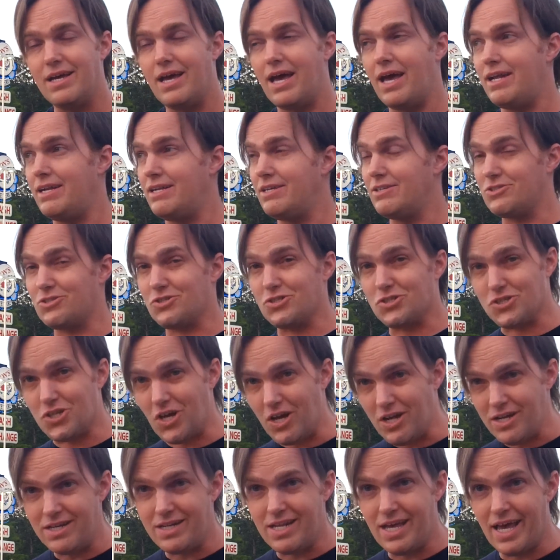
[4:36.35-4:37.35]
and it's
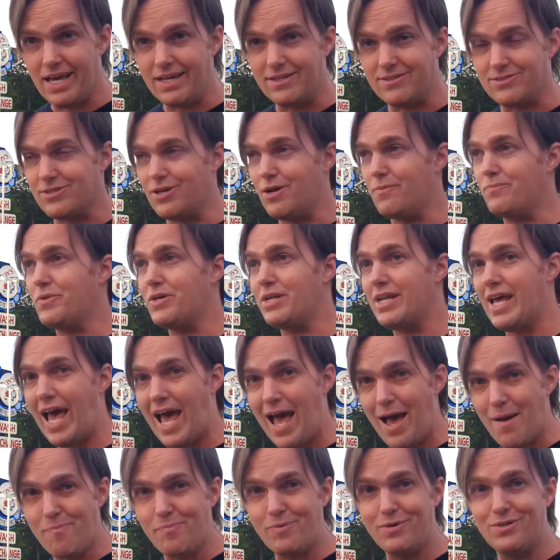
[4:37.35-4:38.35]
Sunday, something
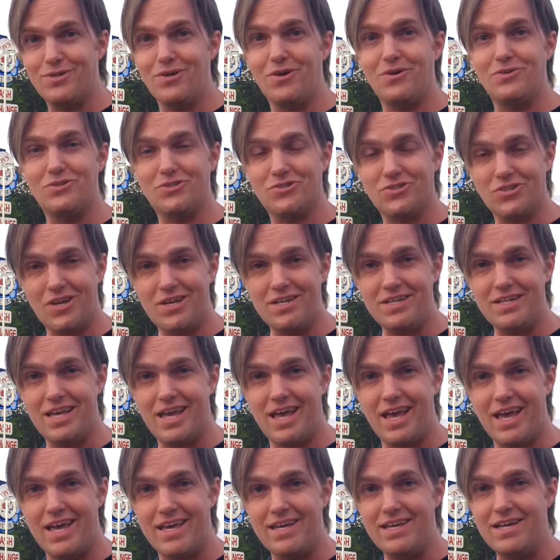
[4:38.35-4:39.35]
happened on
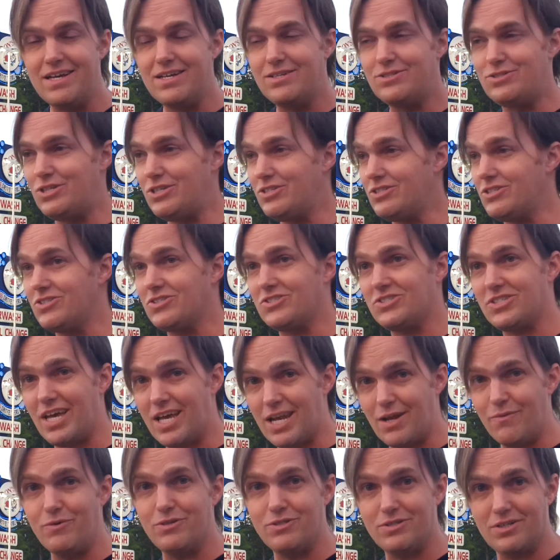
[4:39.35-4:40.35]
Sunday, Jesus
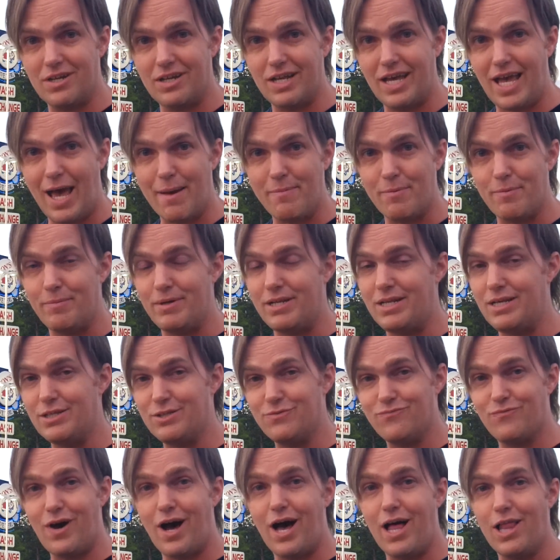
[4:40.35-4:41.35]
said it was going to happen, but
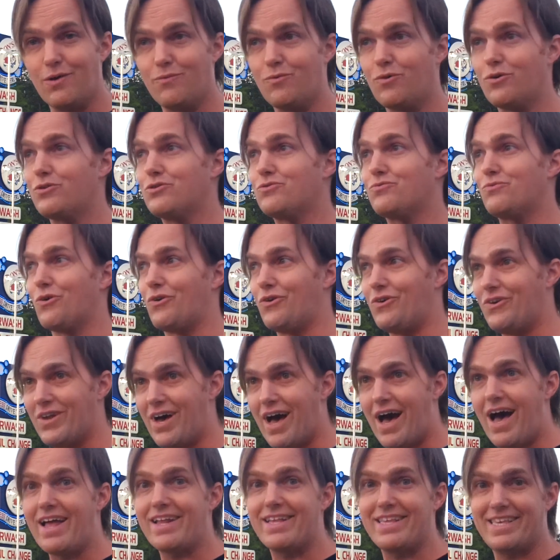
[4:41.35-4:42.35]
his followers were
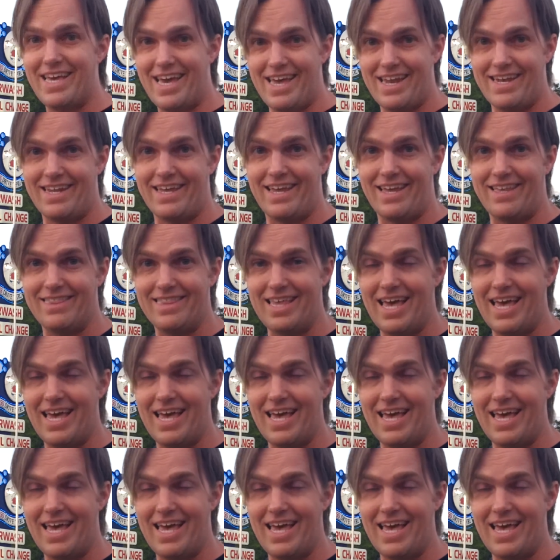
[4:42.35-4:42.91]
not getting it.